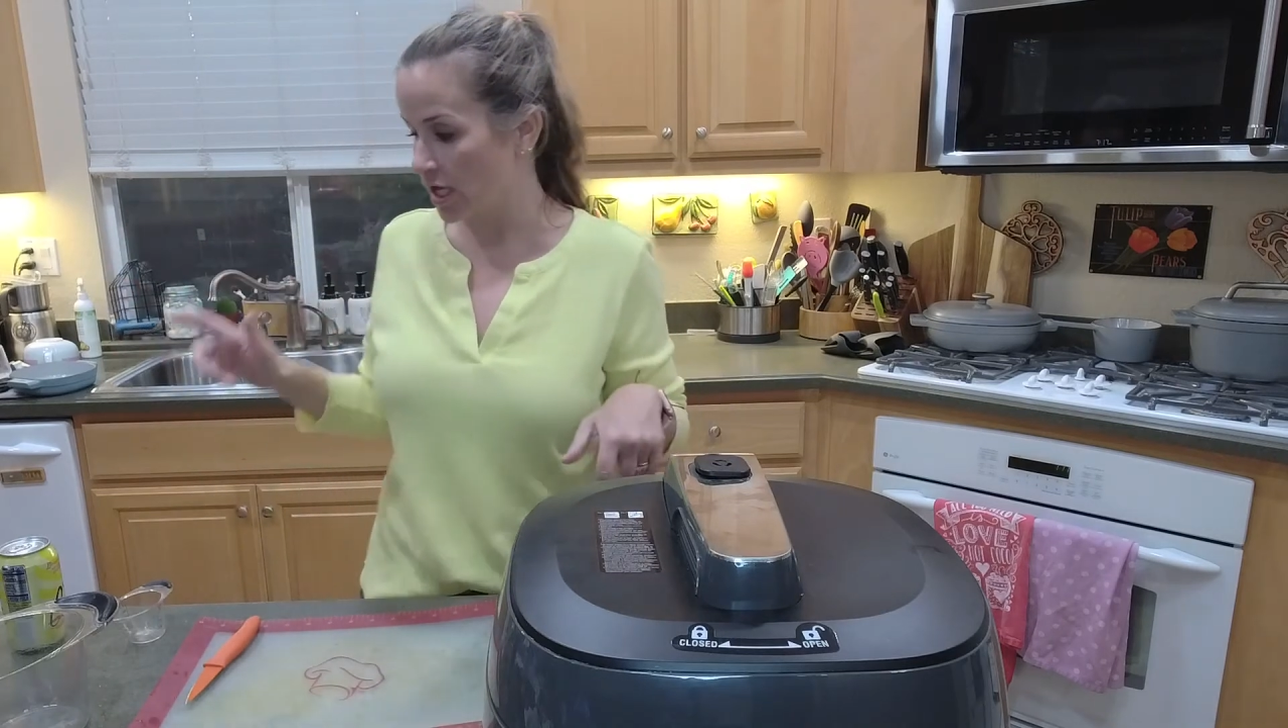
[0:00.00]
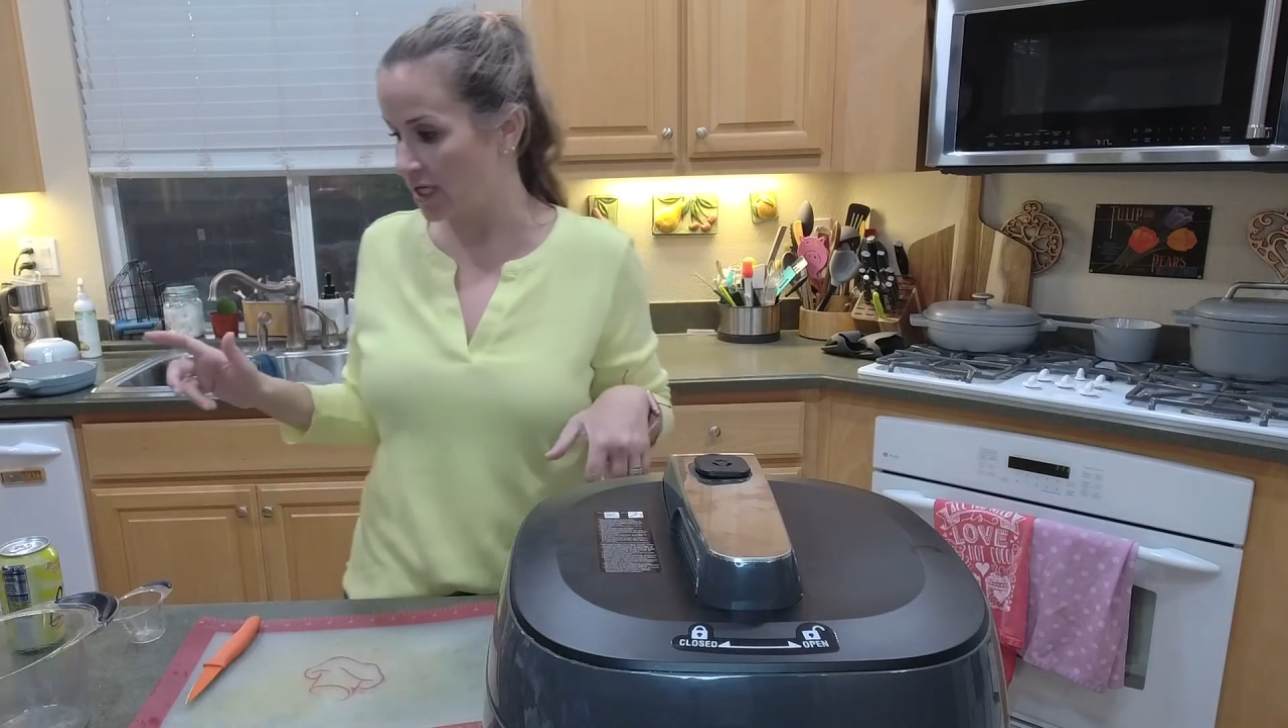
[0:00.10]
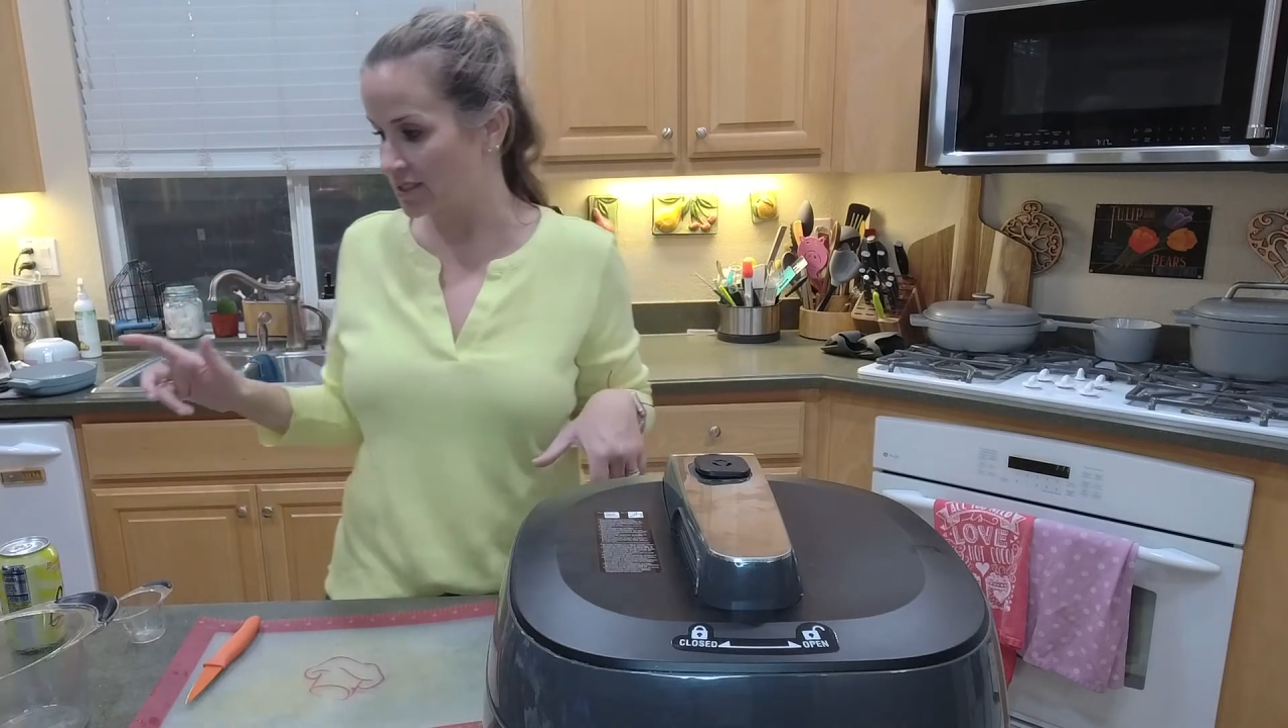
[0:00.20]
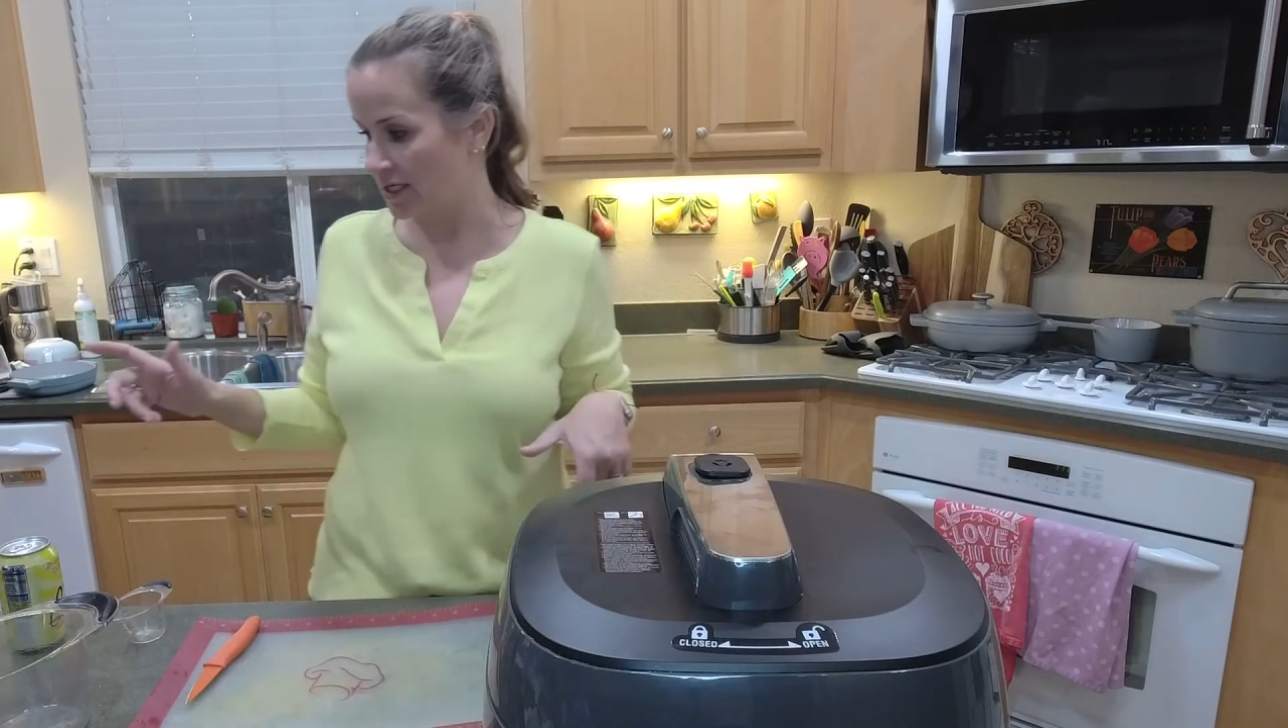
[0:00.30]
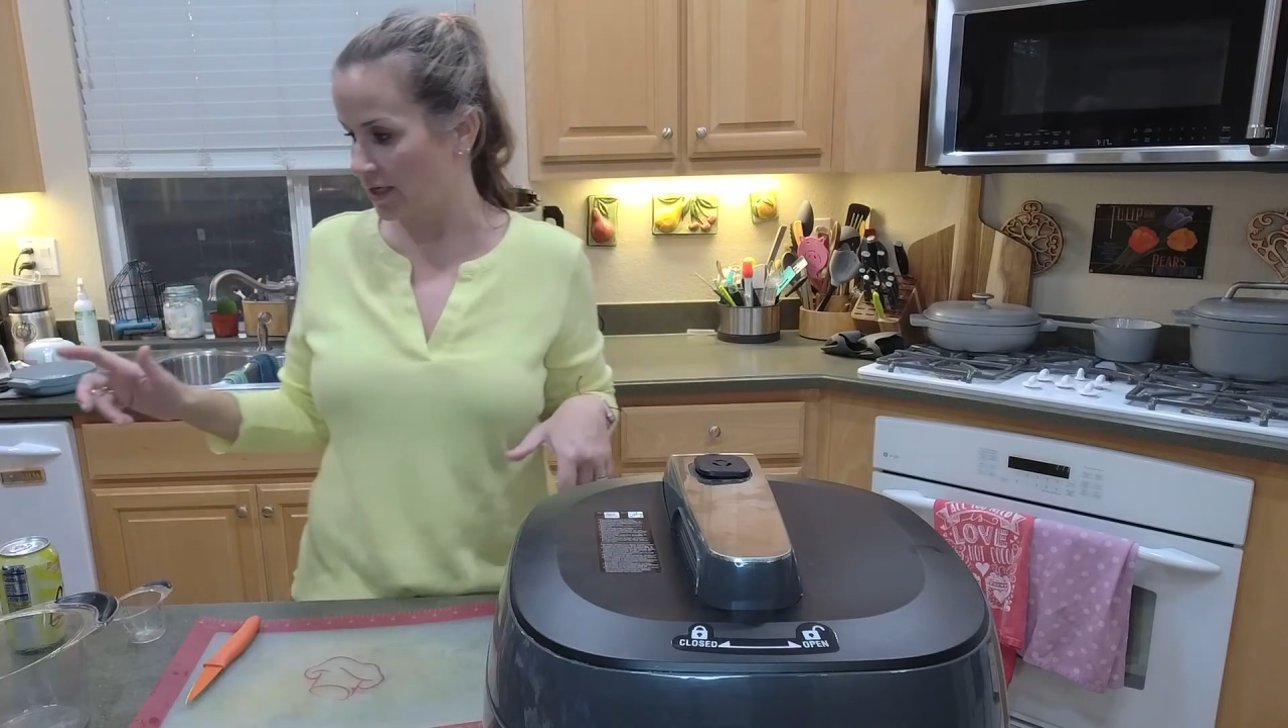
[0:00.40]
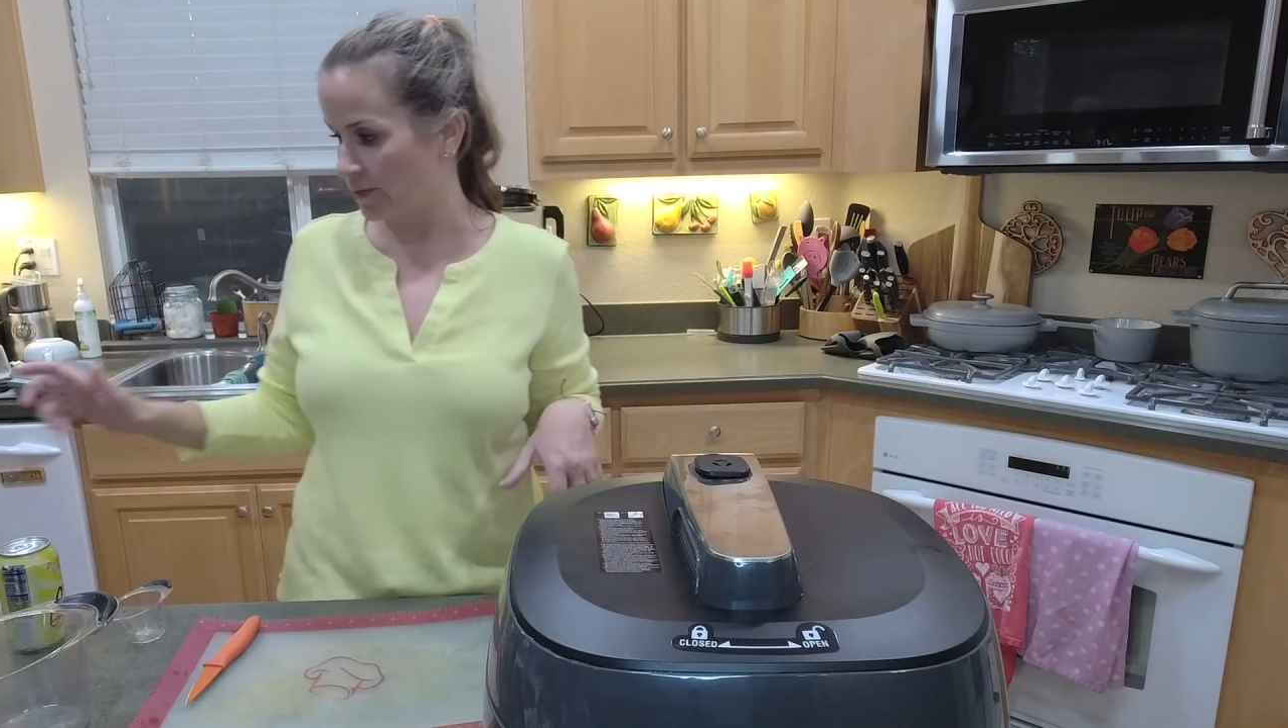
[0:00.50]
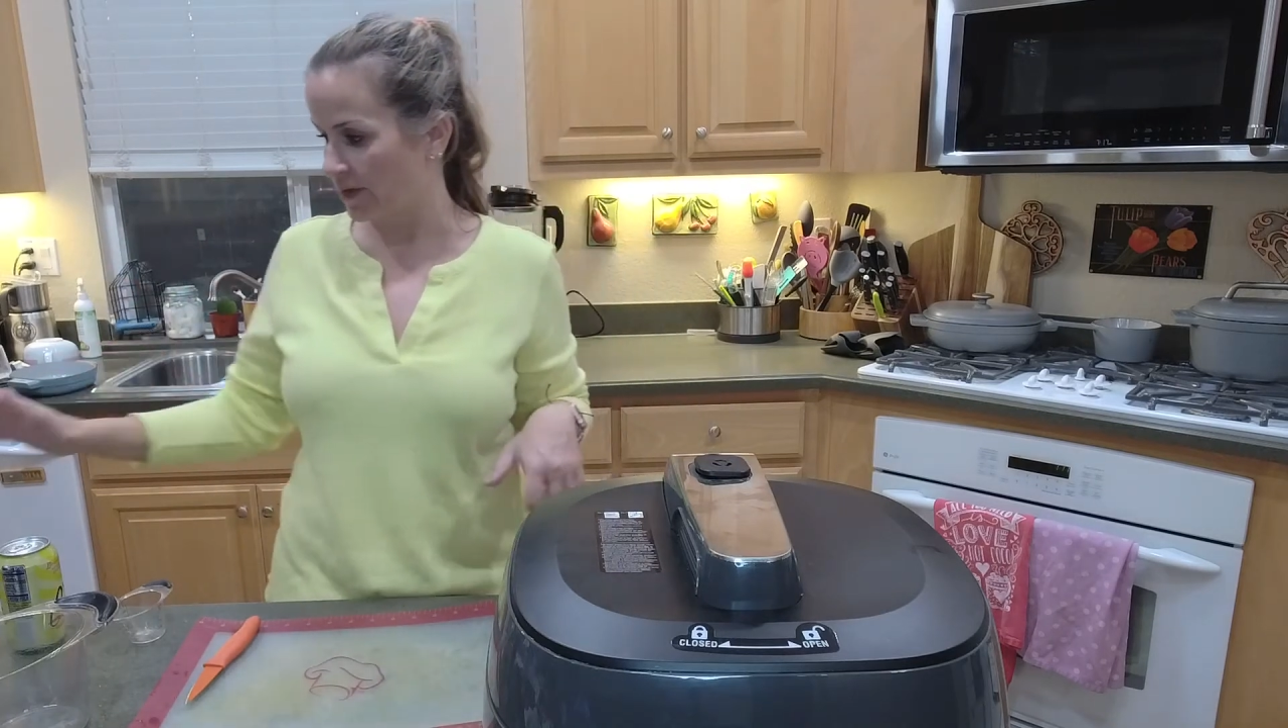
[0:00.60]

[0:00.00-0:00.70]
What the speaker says: cocktail